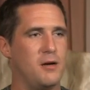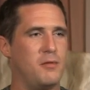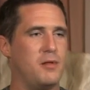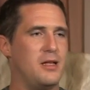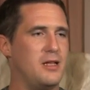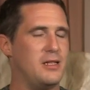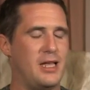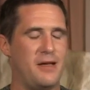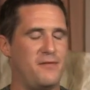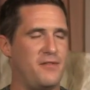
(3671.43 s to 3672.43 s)
I probably get
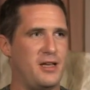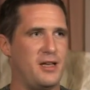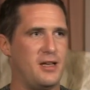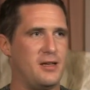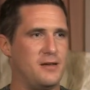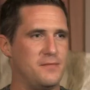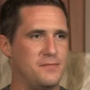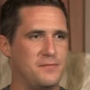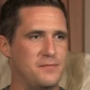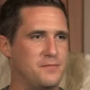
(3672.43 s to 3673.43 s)
damned for that.
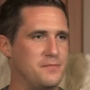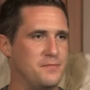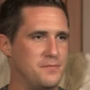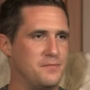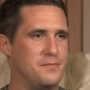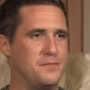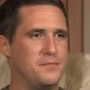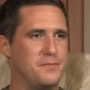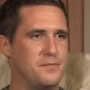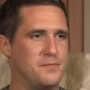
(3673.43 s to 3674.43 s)
You're
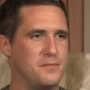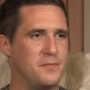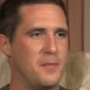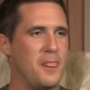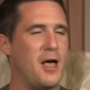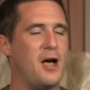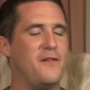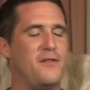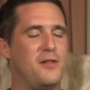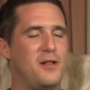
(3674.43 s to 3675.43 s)
going to get what?
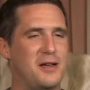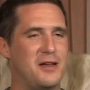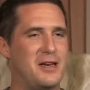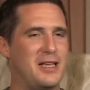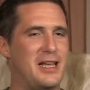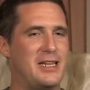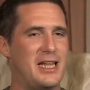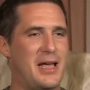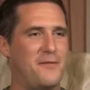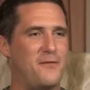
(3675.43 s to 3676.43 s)
I feel like I'm going to
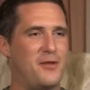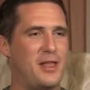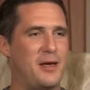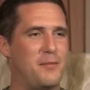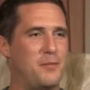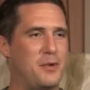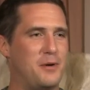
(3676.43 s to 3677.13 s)
get damned for that.